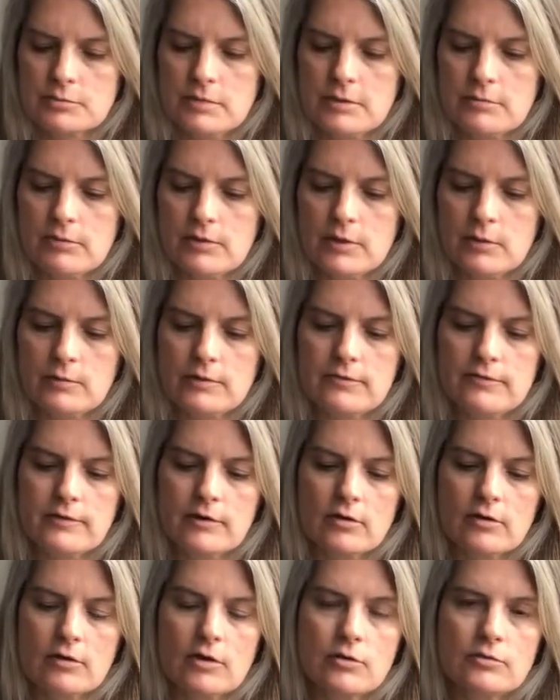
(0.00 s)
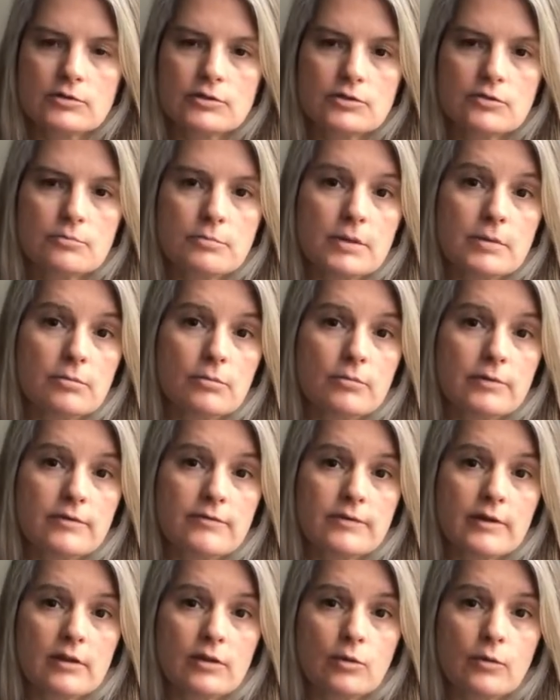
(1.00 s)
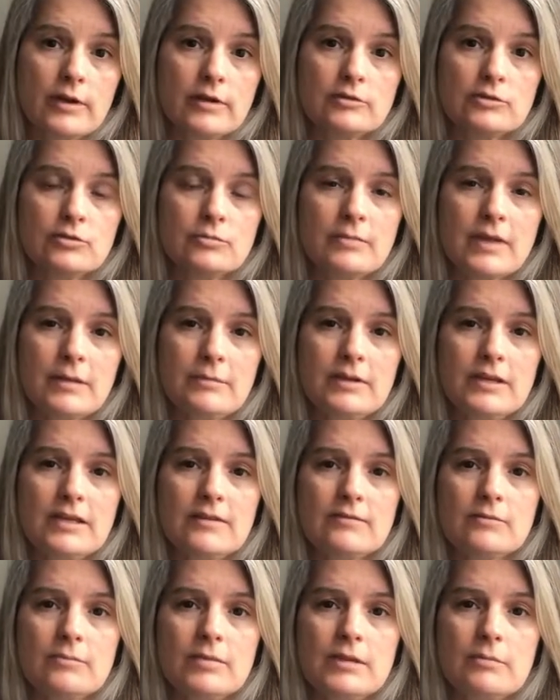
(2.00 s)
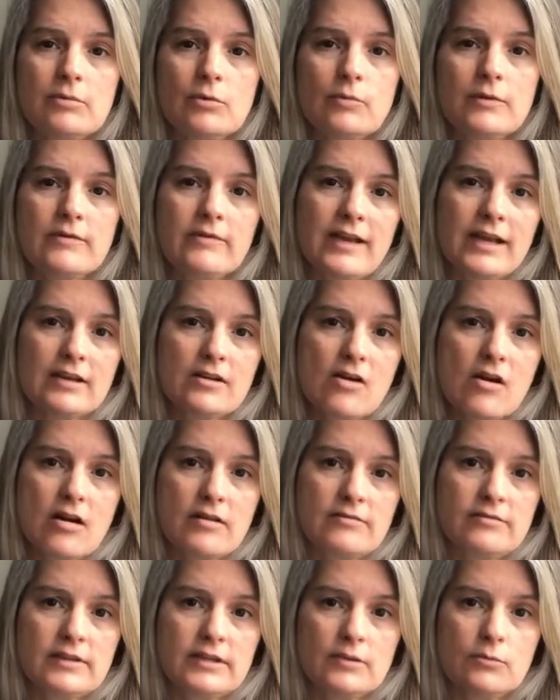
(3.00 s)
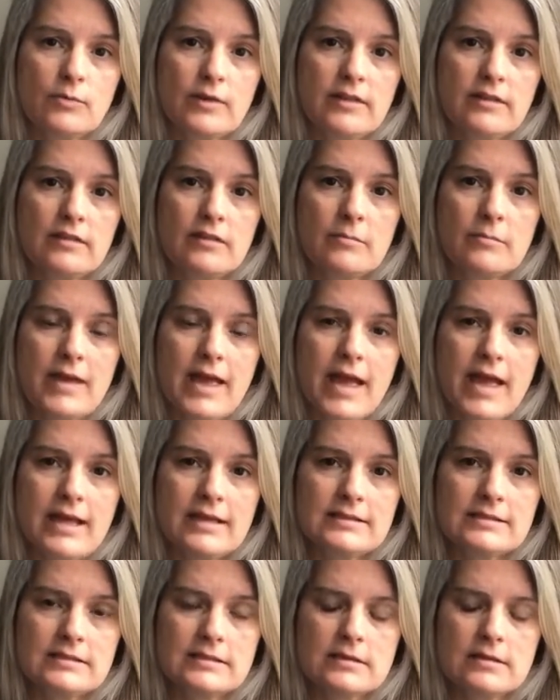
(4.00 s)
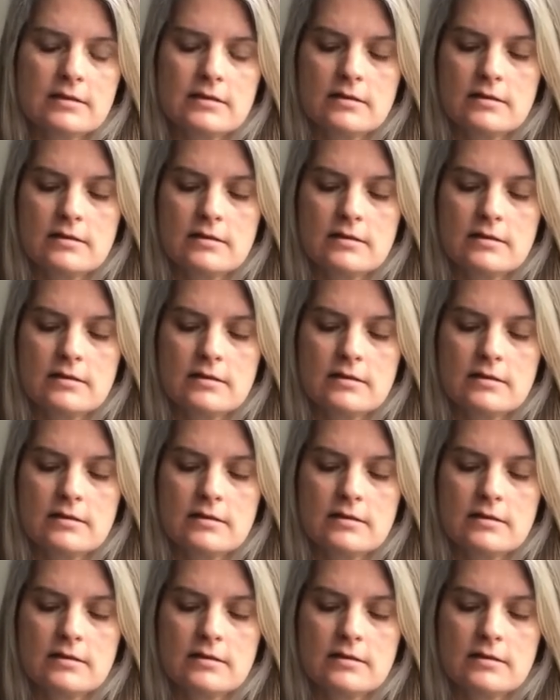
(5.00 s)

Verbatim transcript: people that we felt close to, people we felt loyal to, maybe even people we've had conflict with in the past.